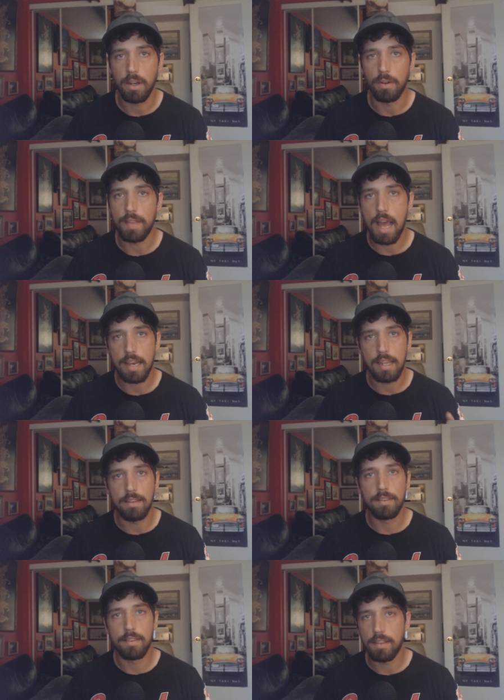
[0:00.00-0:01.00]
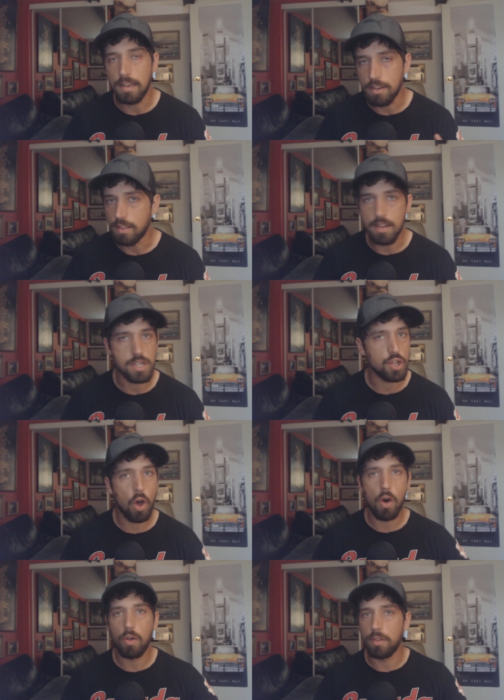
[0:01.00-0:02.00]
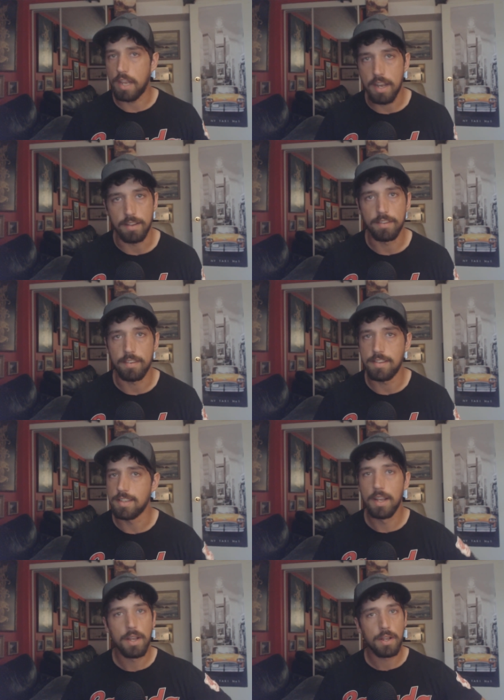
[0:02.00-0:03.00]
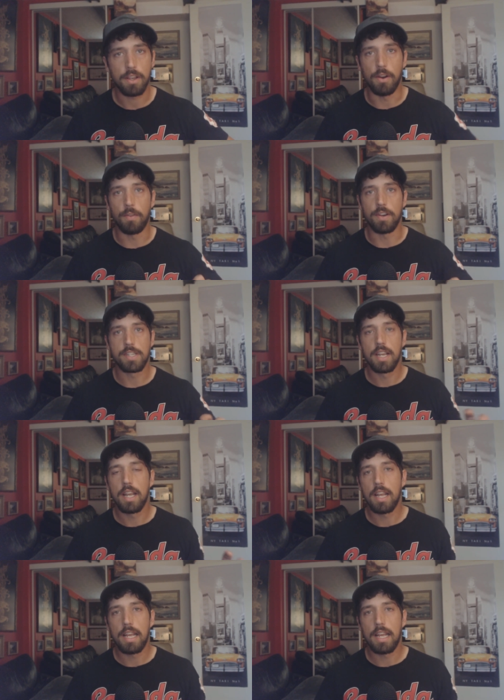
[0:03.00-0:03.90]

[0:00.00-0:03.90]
You know, that is, this is all it is. This, you know, there's,